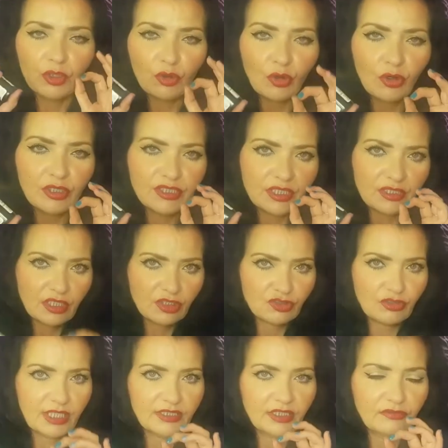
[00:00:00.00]
because it's
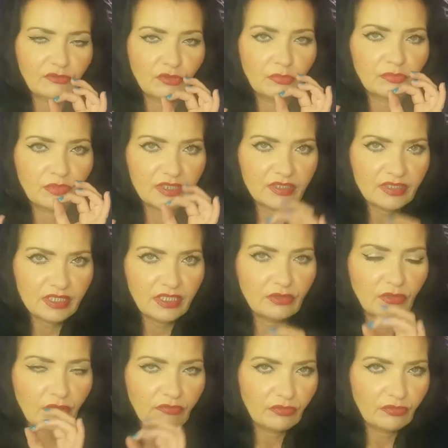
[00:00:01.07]
extracted from the
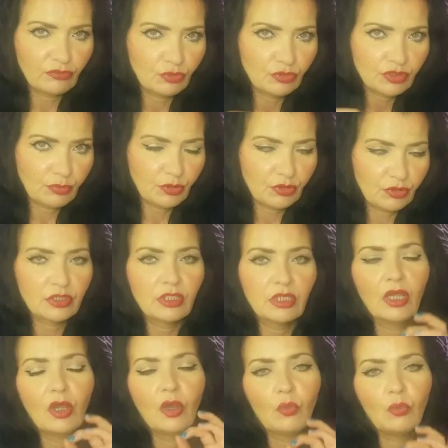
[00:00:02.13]
seed of the rose bush,
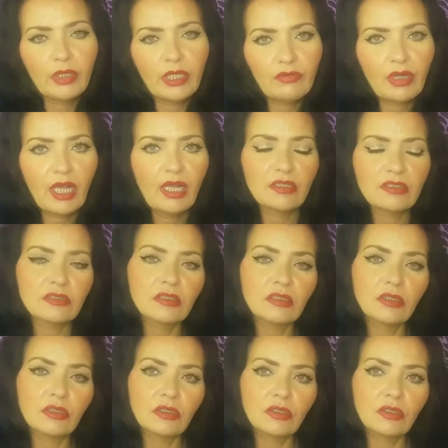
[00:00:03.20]
whereas